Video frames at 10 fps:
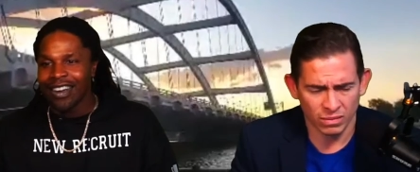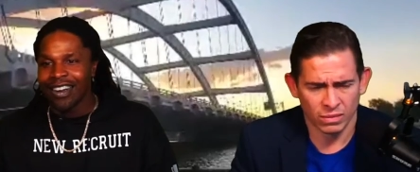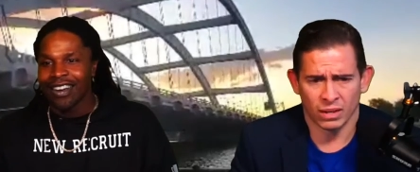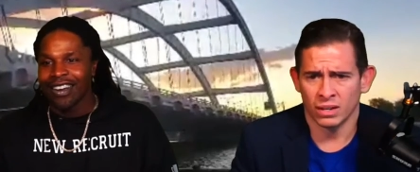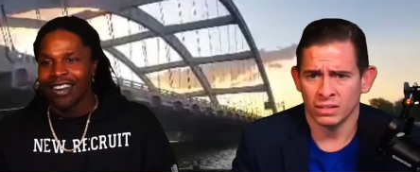
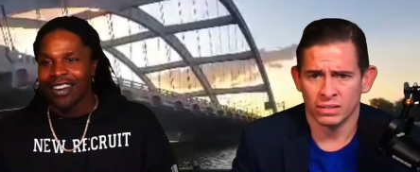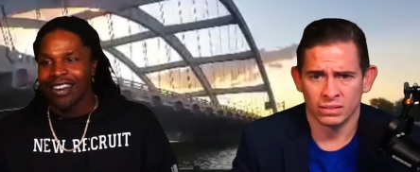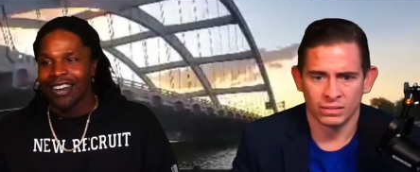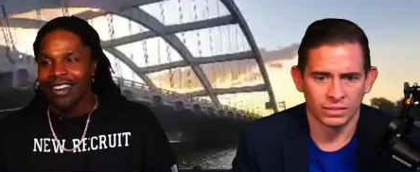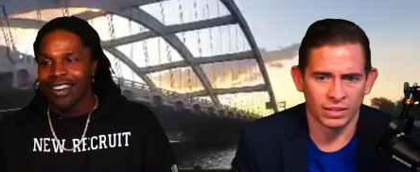Speaker 1: yeah."
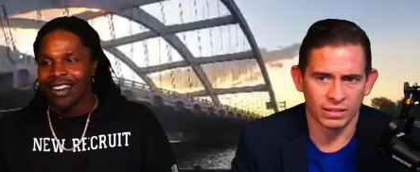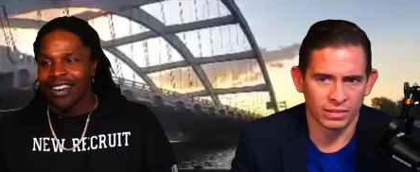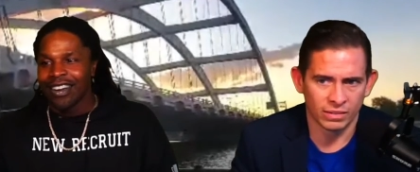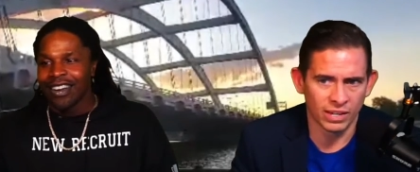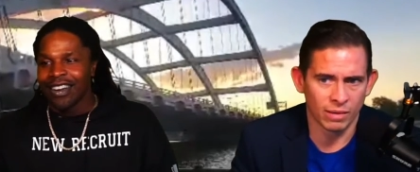
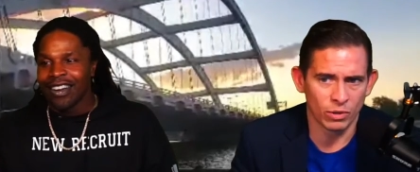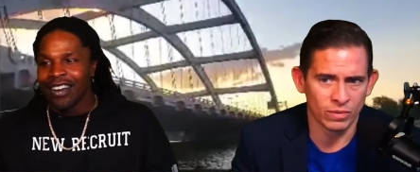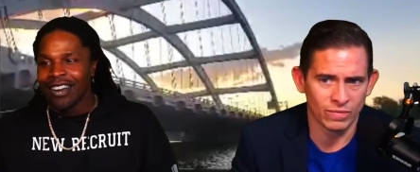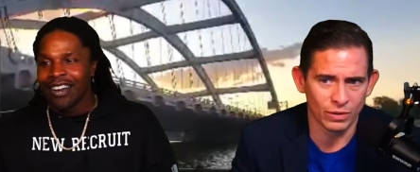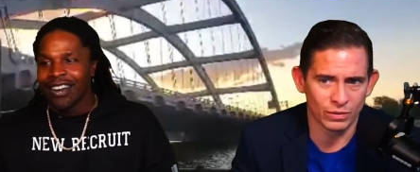Yeah, a
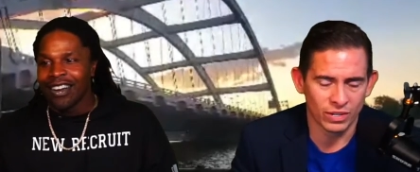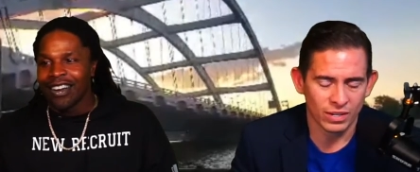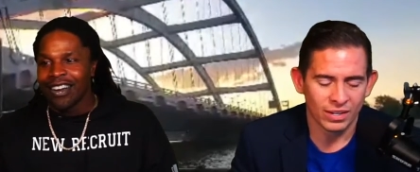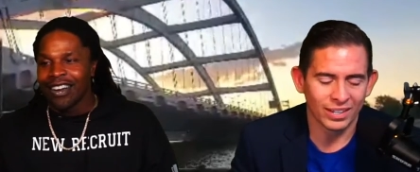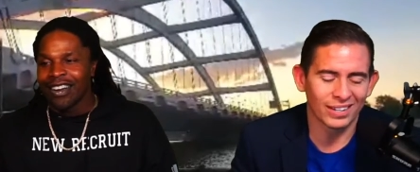million views.
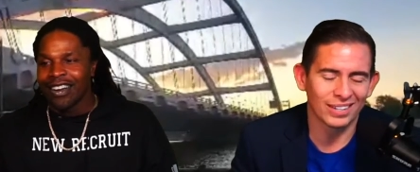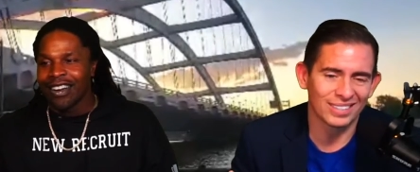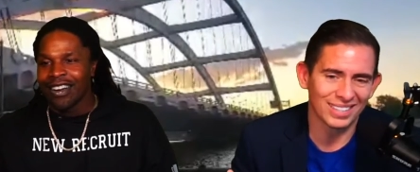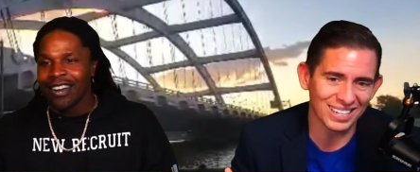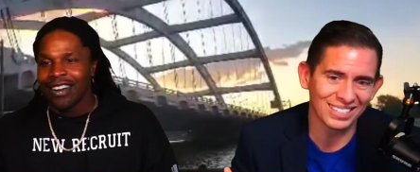Like
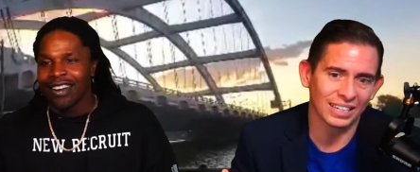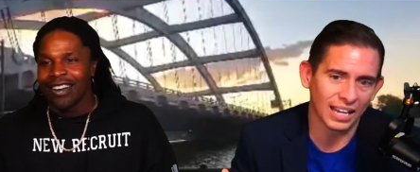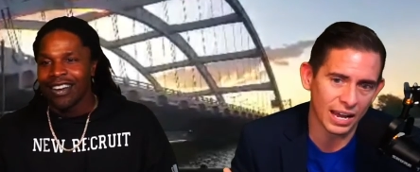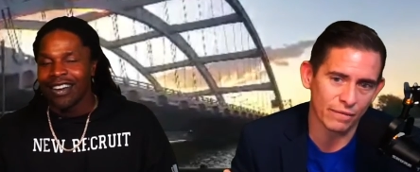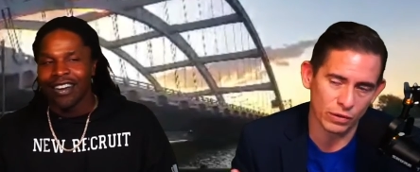that's a
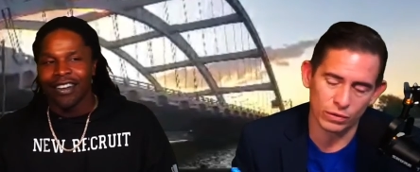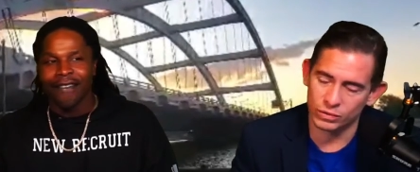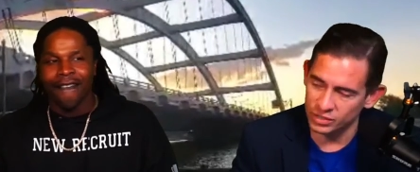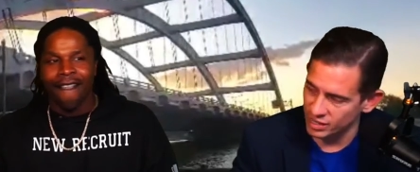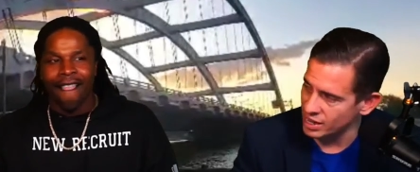lot of
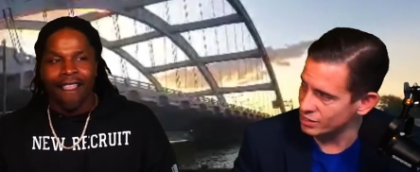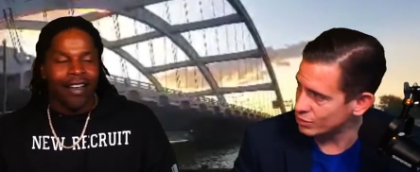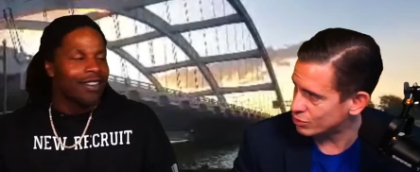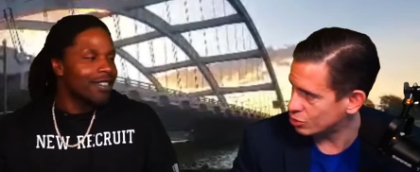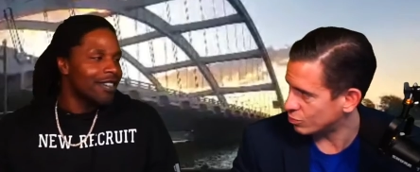views on
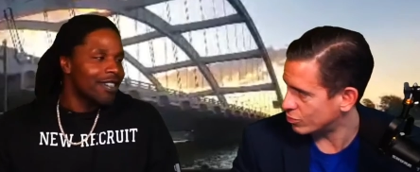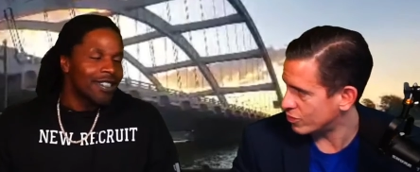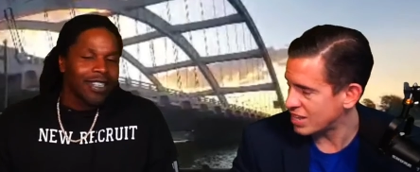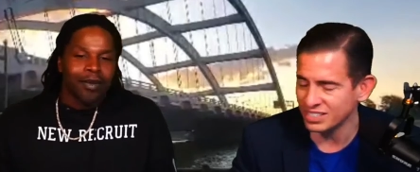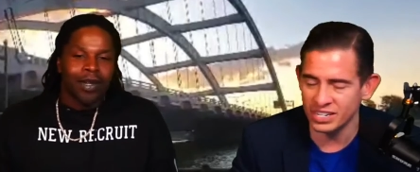YouTube.
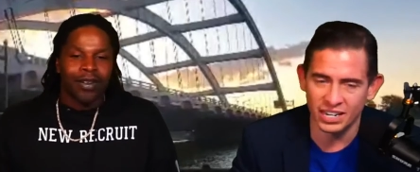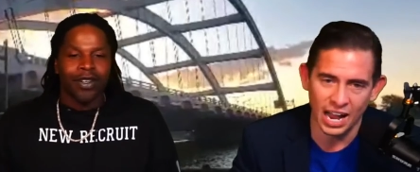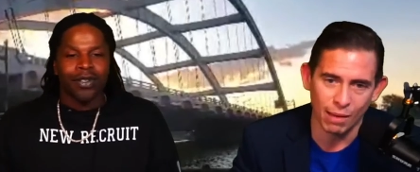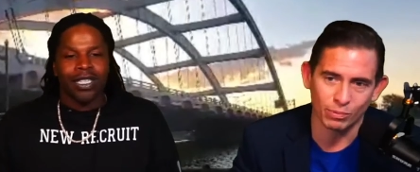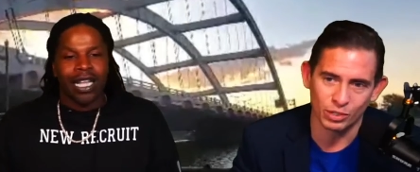Except that's an
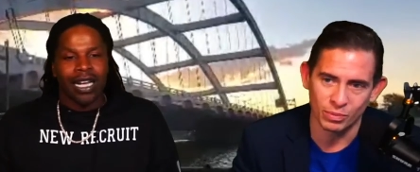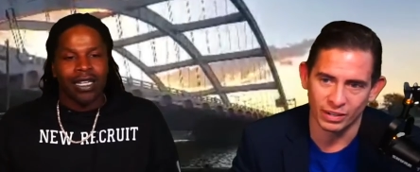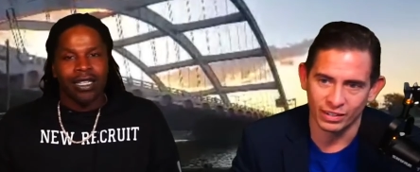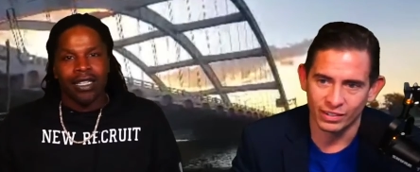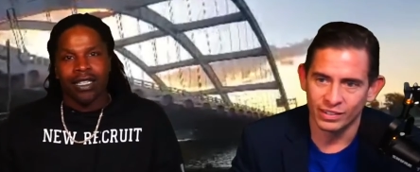
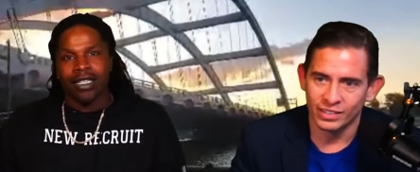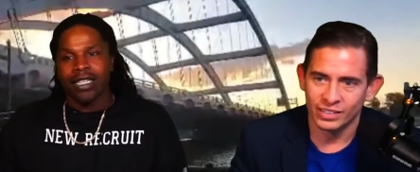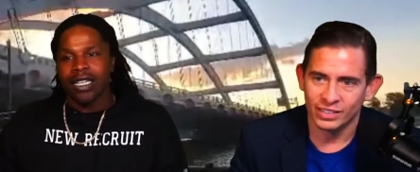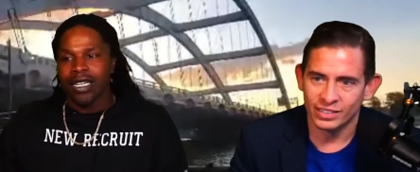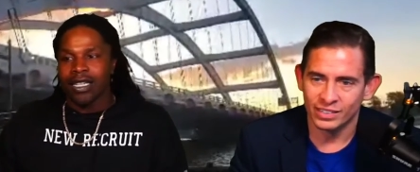accomplishment.
Speaker 2: Like, the, the
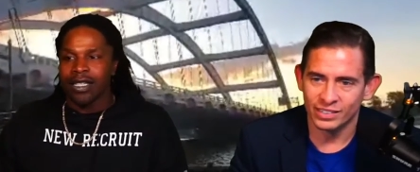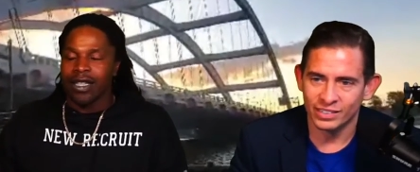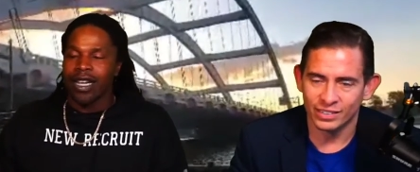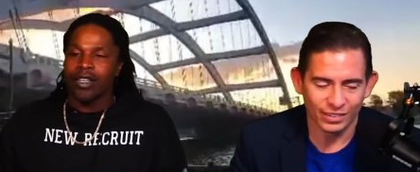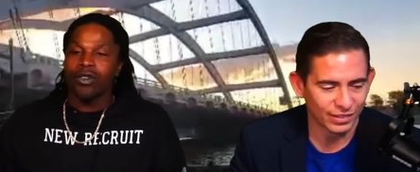thing is,
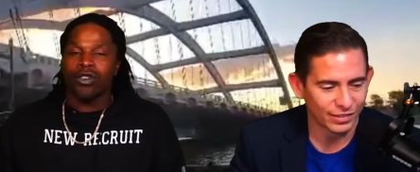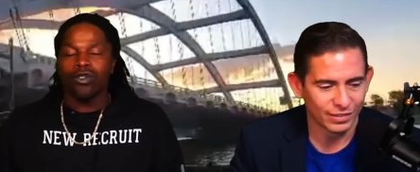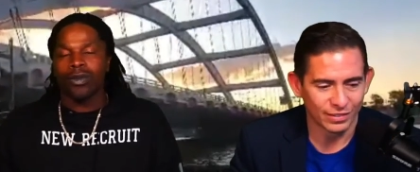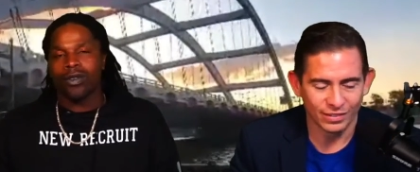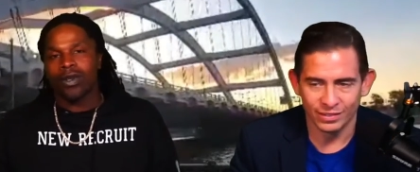like
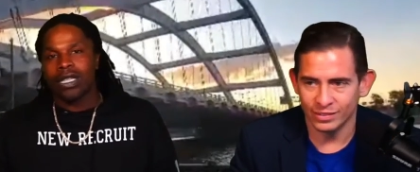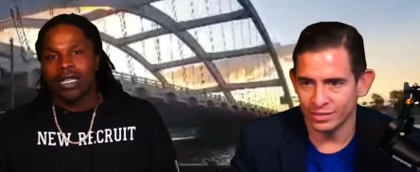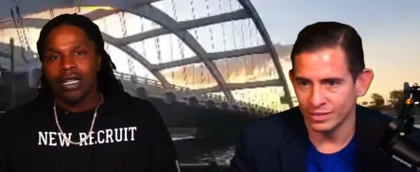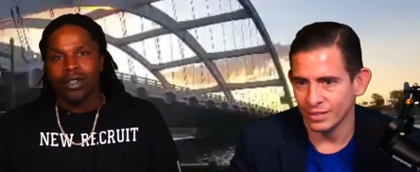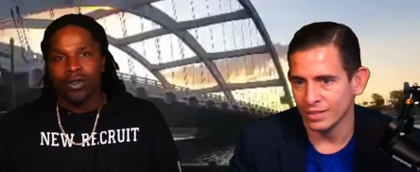YouTube is one
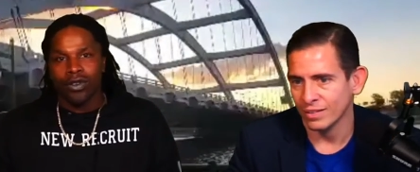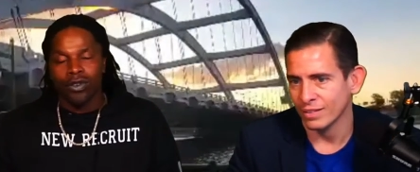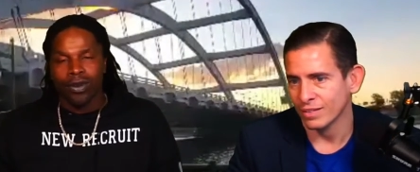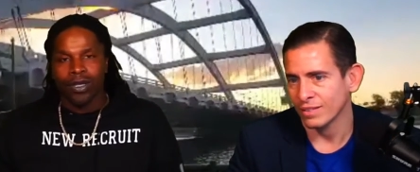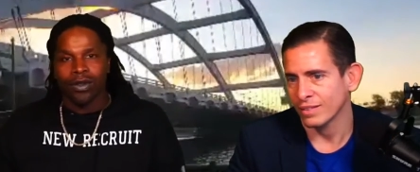thing.
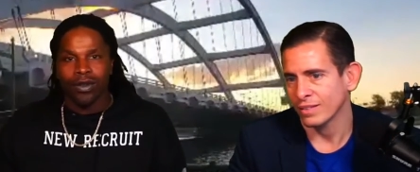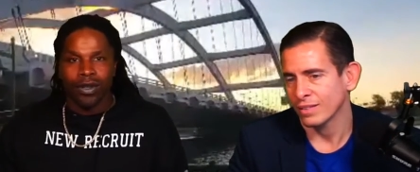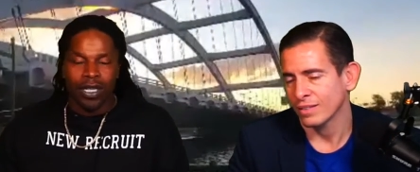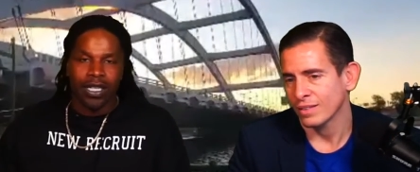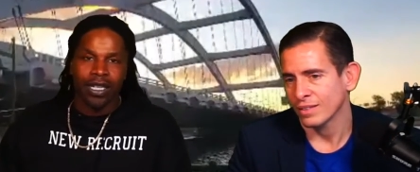YouTube is
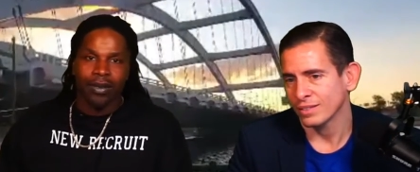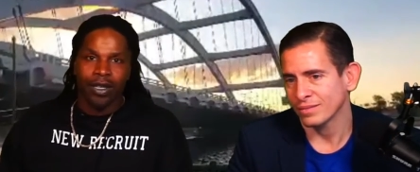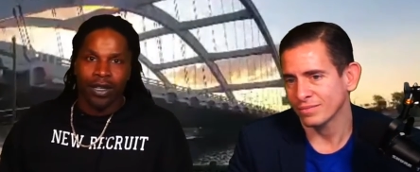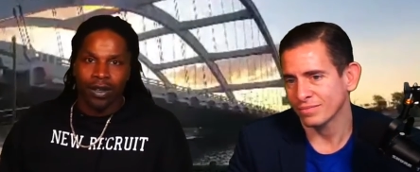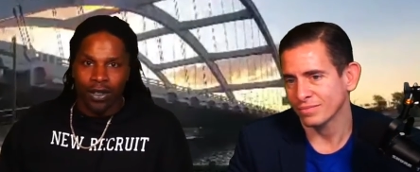cool, except
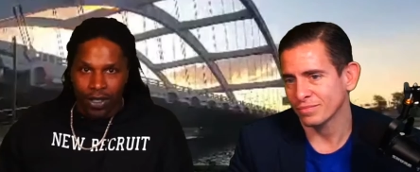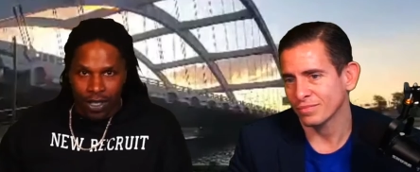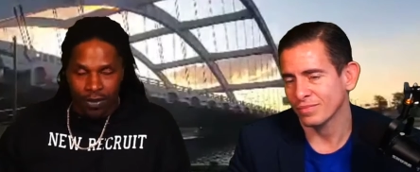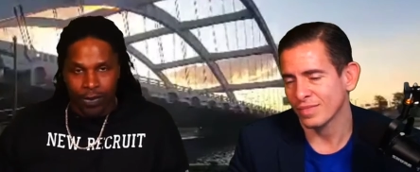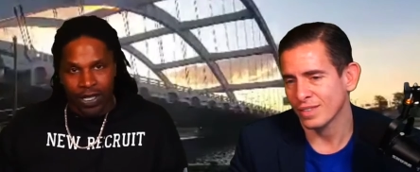you know you
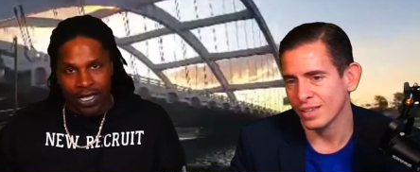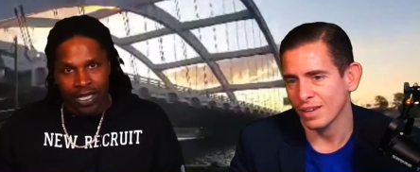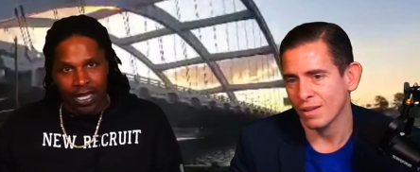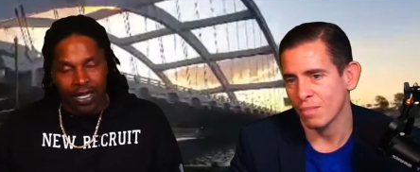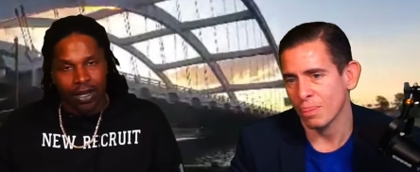just
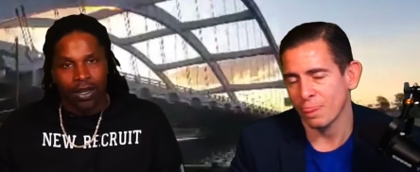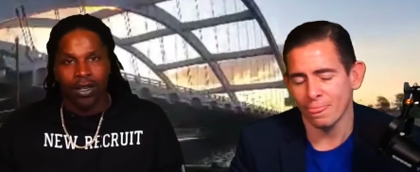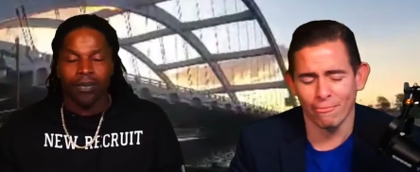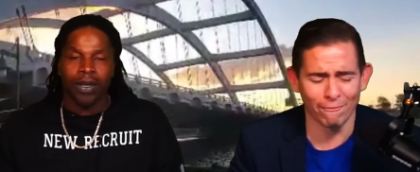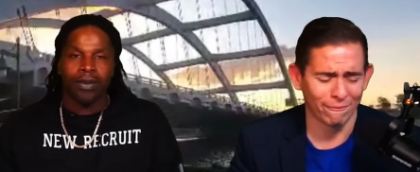appreciate
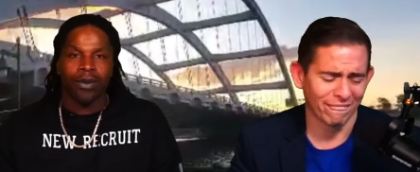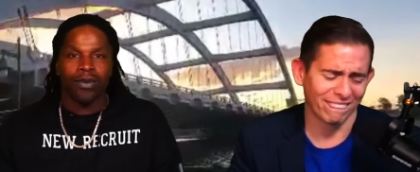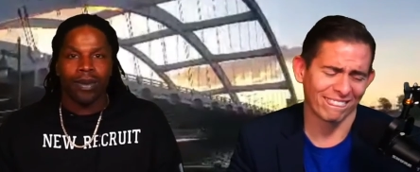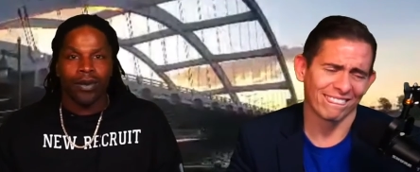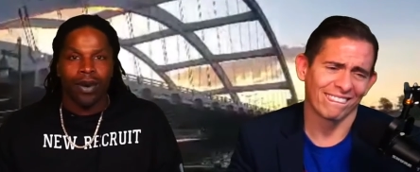all the people
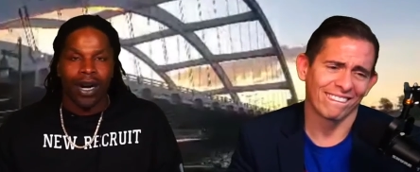who've been